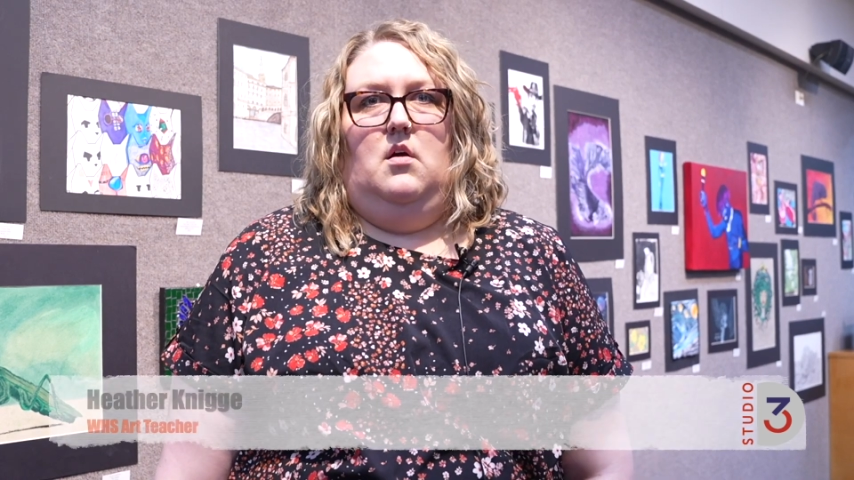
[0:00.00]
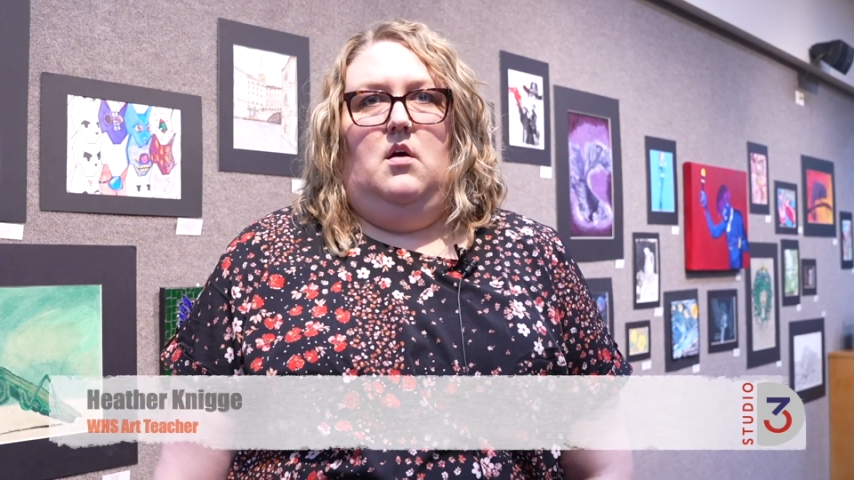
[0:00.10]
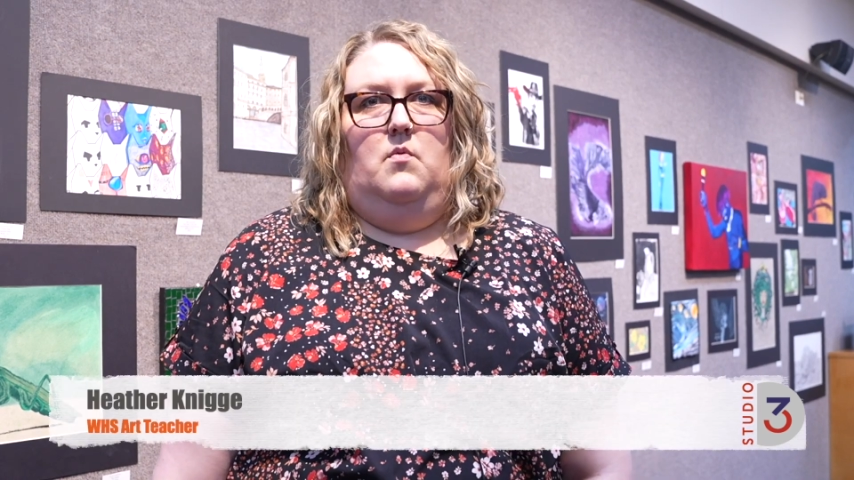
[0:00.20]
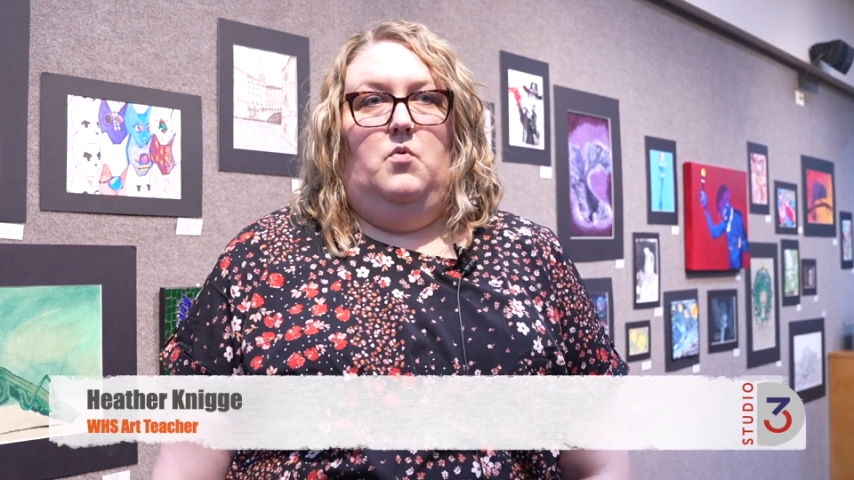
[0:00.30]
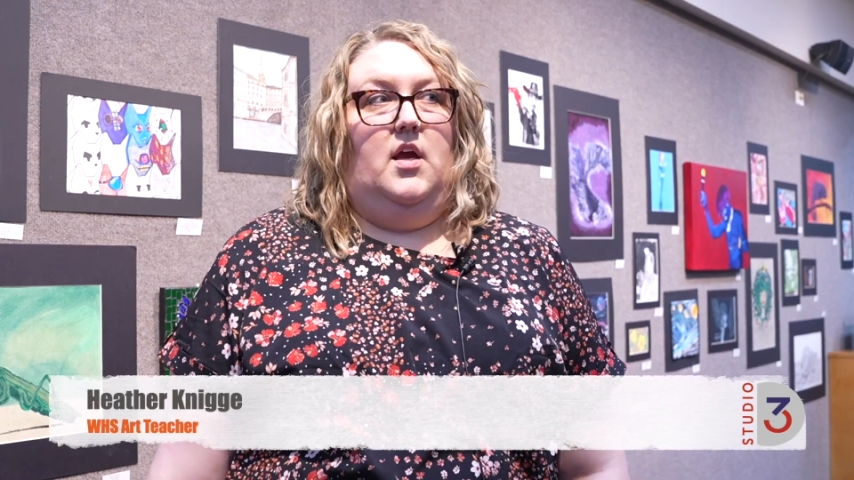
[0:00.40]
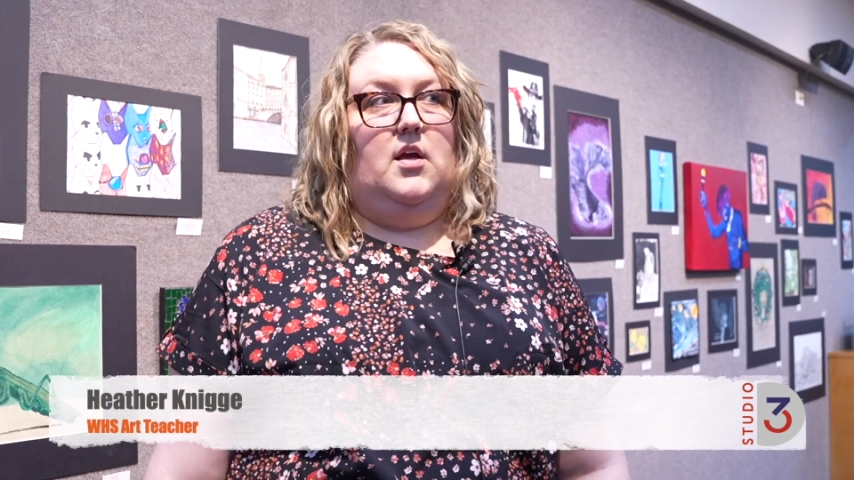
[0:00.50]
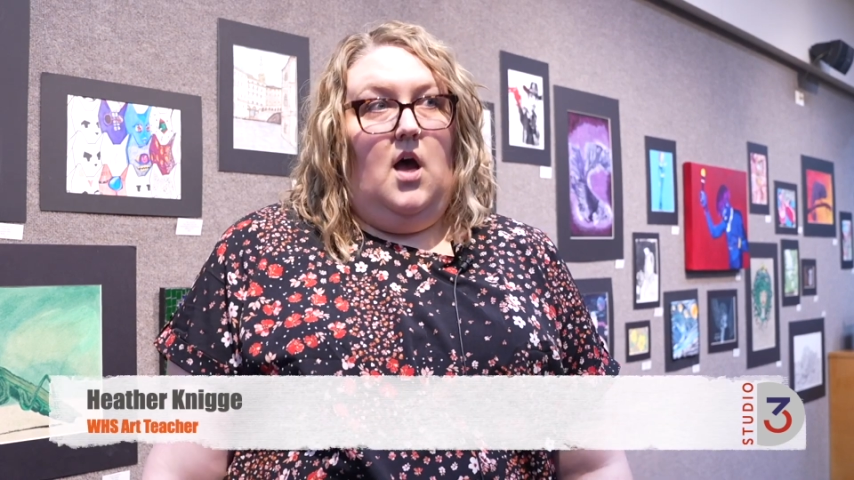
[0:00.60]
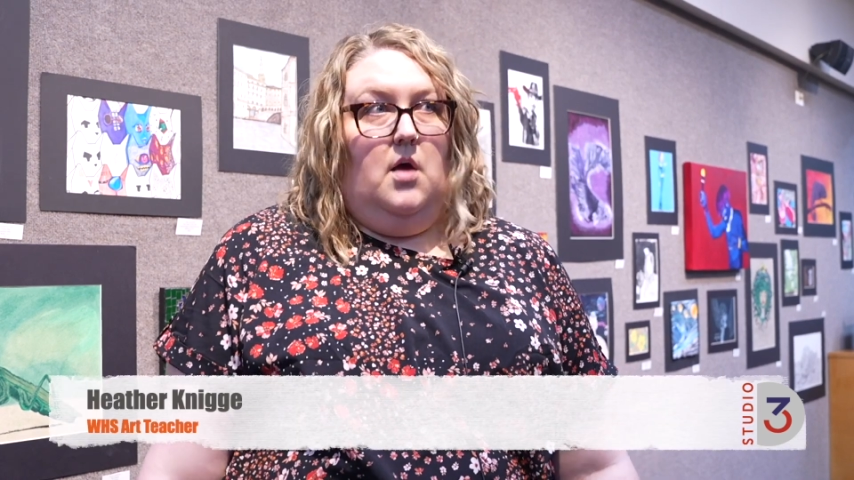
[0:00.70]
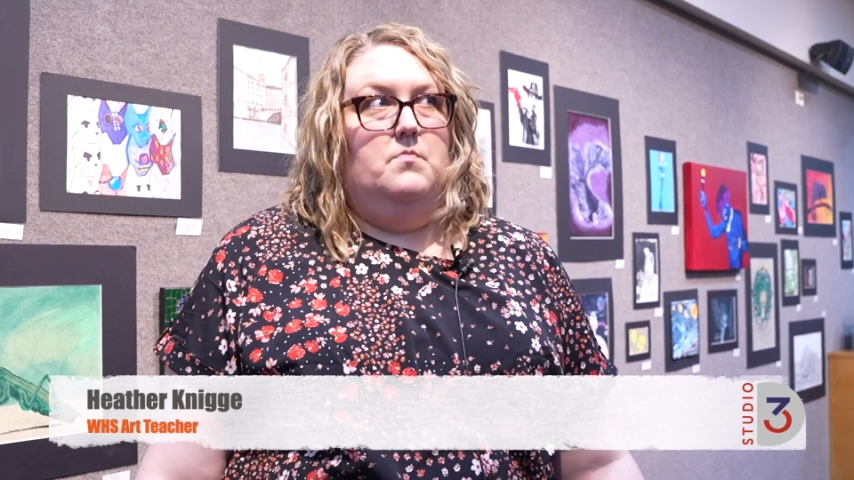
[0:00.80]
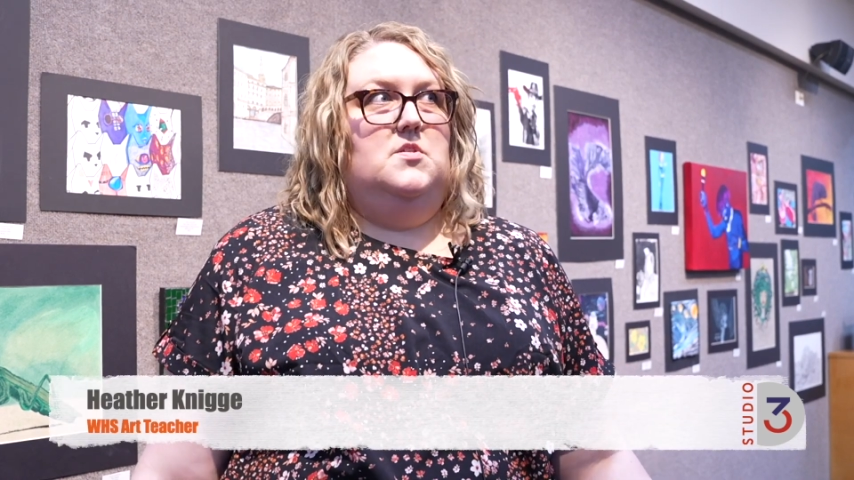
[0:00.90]
when it
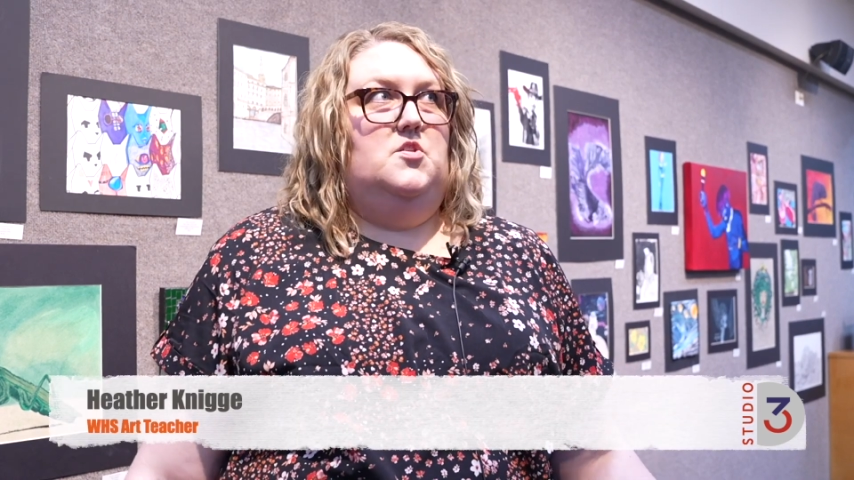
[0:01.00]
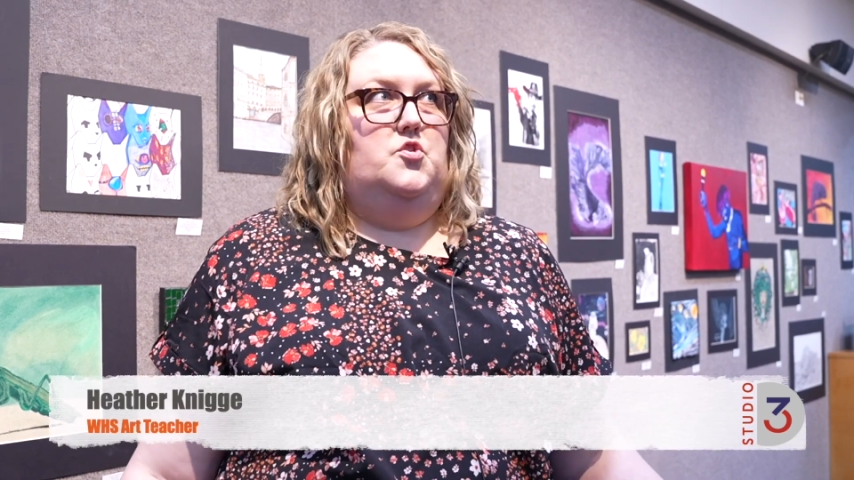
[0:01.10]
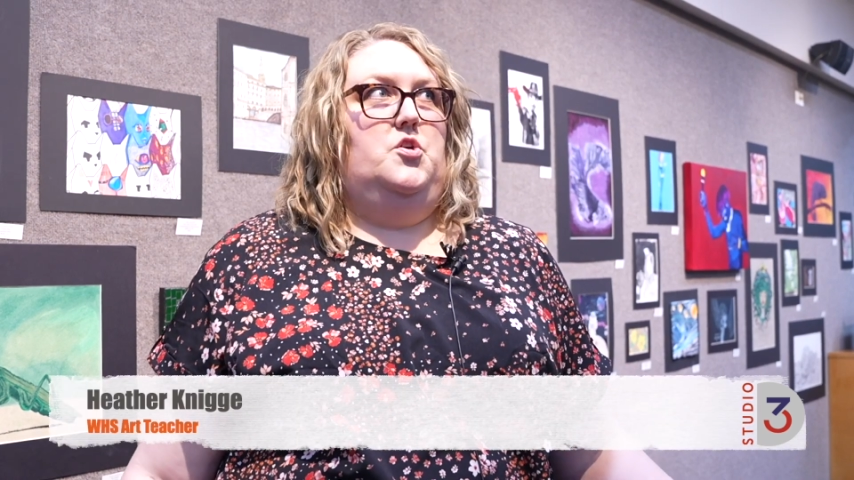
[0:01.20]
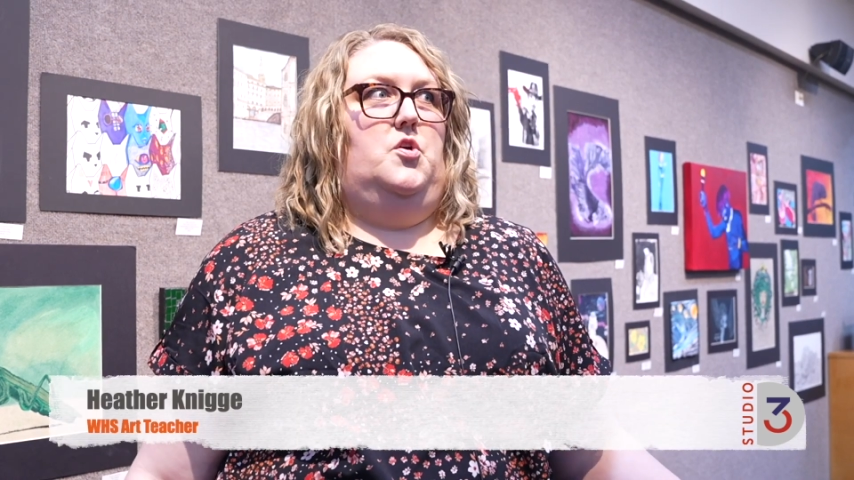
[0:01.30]
comes